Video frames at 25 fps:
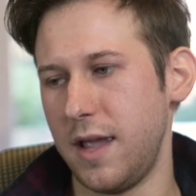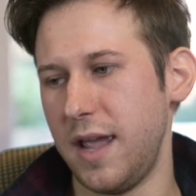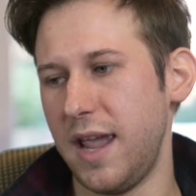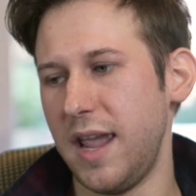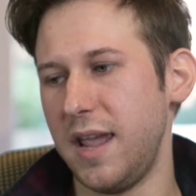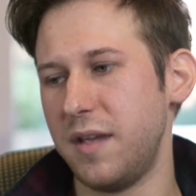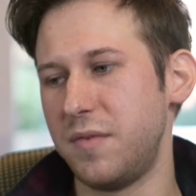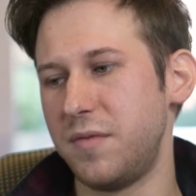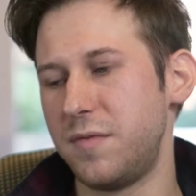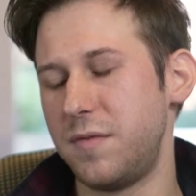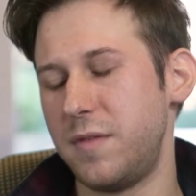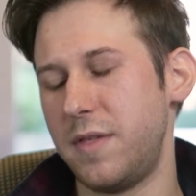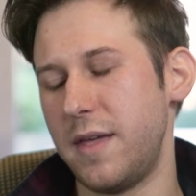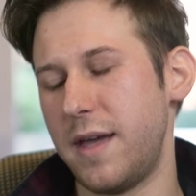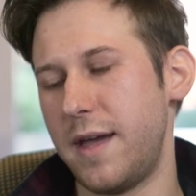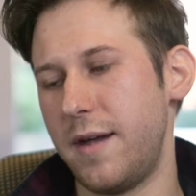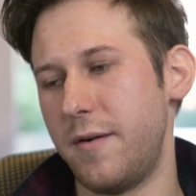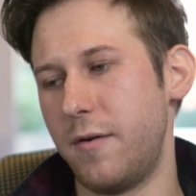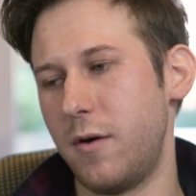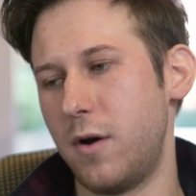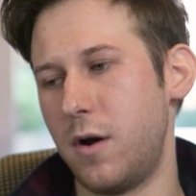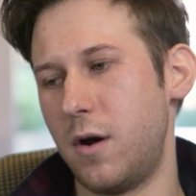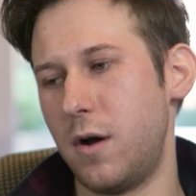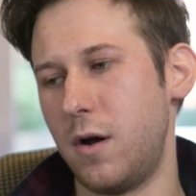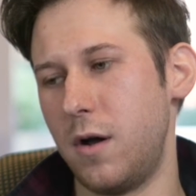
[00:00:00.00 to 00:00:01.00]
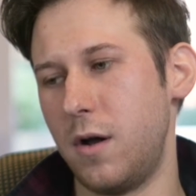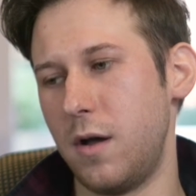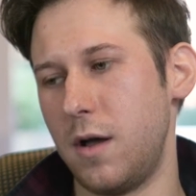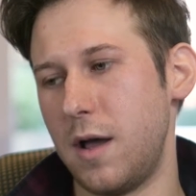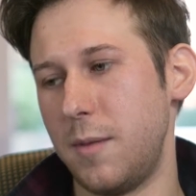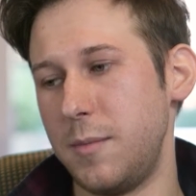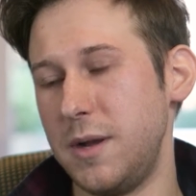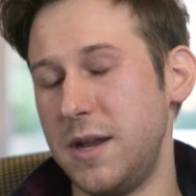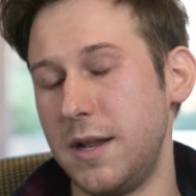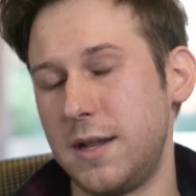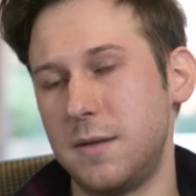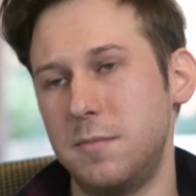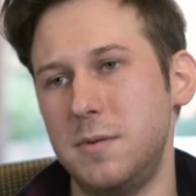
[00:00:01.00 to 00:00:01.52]
if there are, I
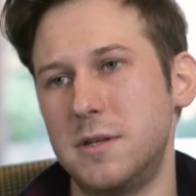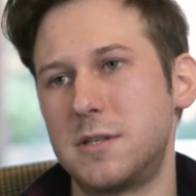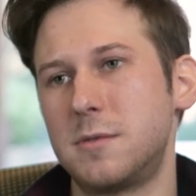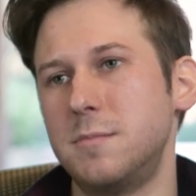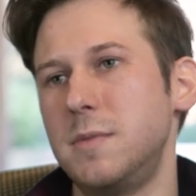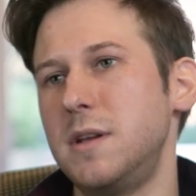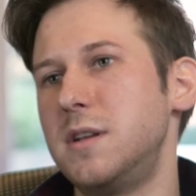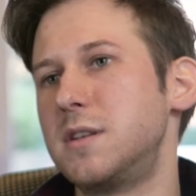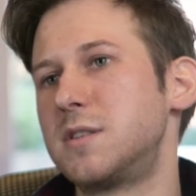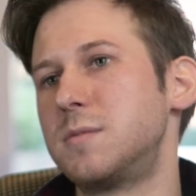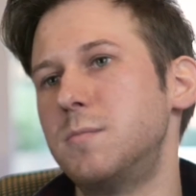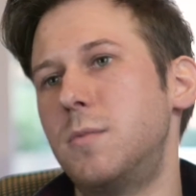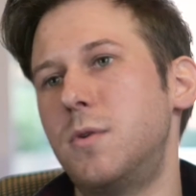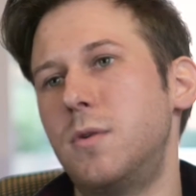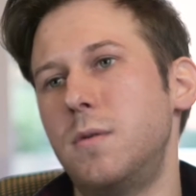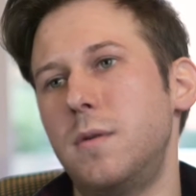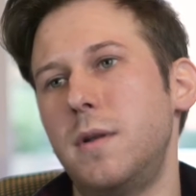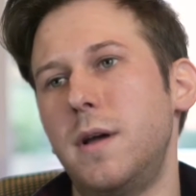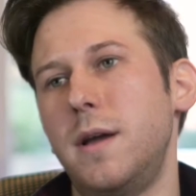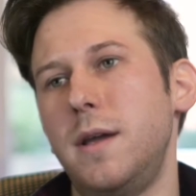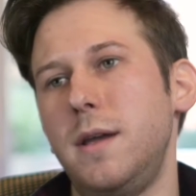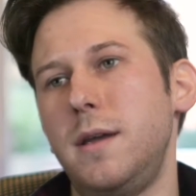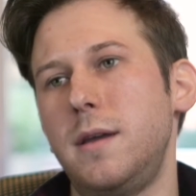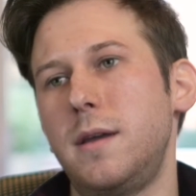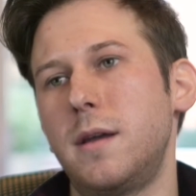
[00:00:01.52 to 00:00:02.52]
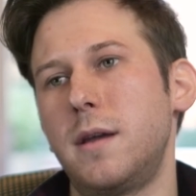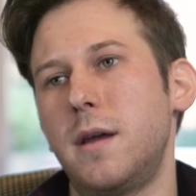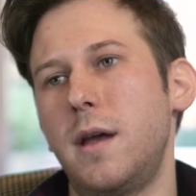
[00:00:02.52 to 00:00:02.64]
mean, it could be something small like